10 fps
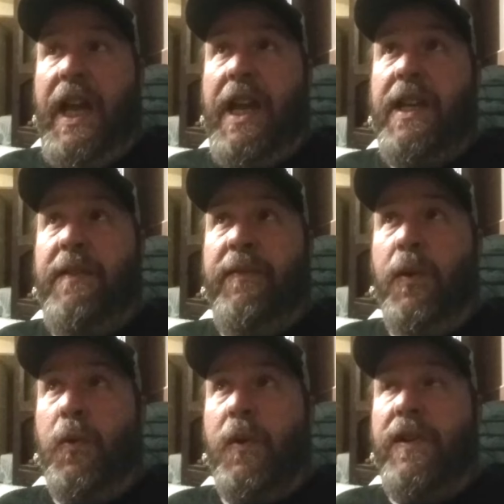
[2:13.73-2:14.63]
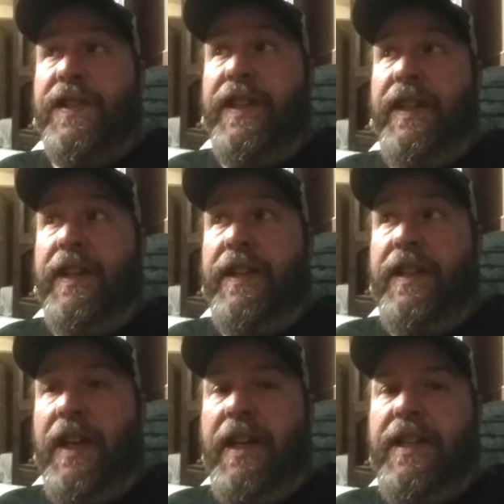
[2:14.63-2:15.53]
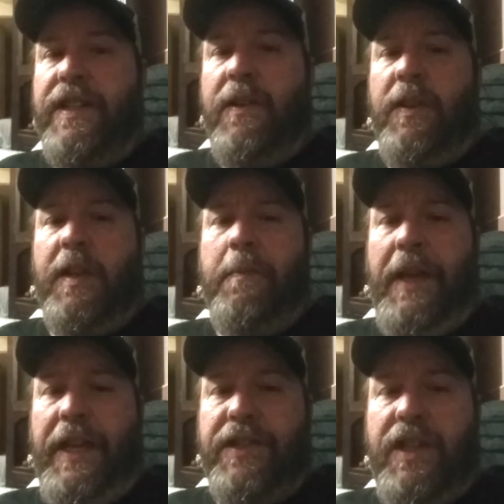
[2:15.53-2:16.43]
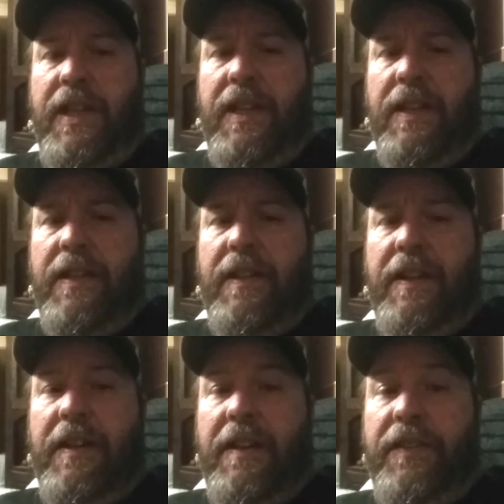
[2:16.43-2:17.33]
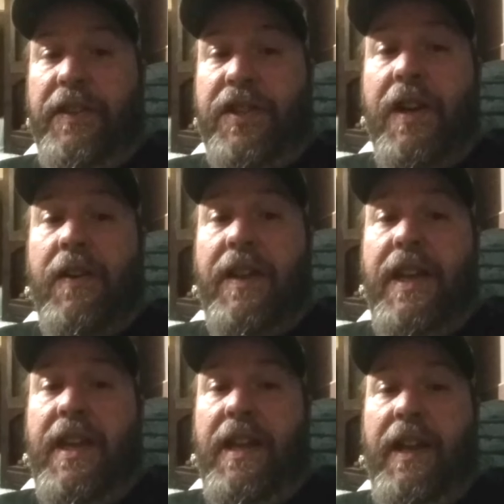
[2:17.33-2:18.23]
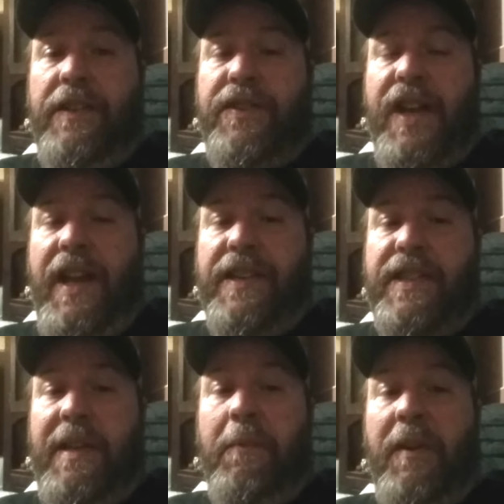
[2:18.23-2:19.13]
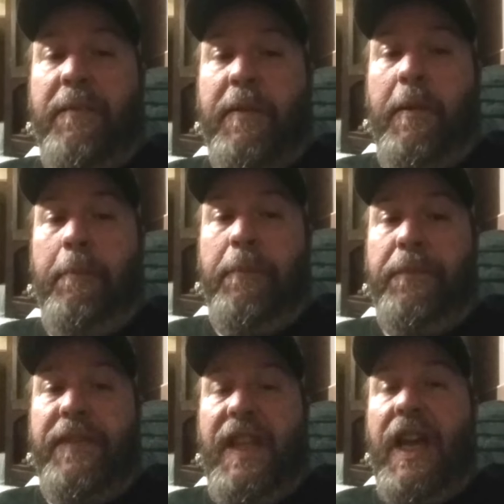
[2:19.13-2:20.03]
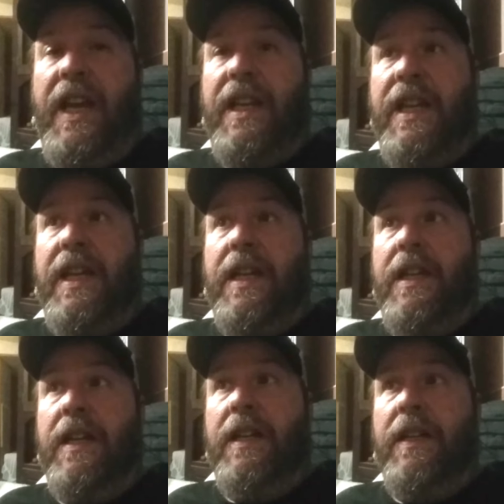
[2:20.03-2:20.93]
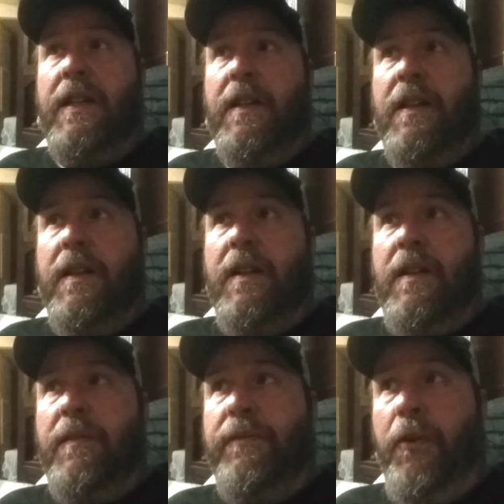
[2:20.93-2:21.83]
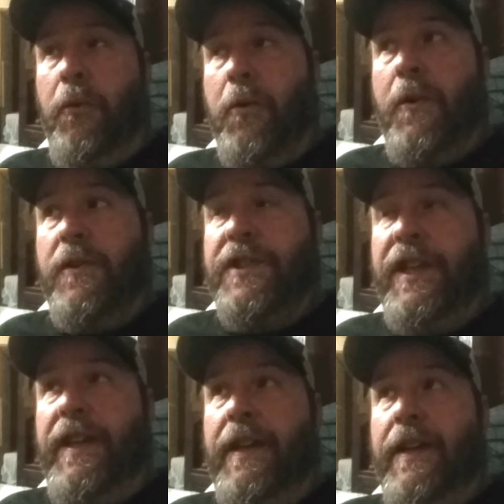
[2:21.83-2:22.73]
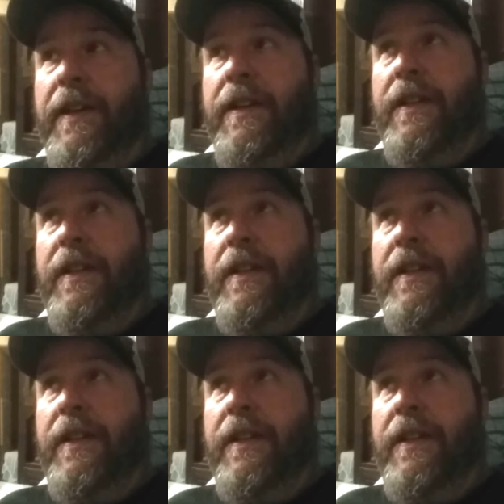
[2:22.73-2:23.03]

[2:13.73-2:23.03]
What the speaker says: 84 to 92 in the Comanche. The Cherokee chassis went from 84 to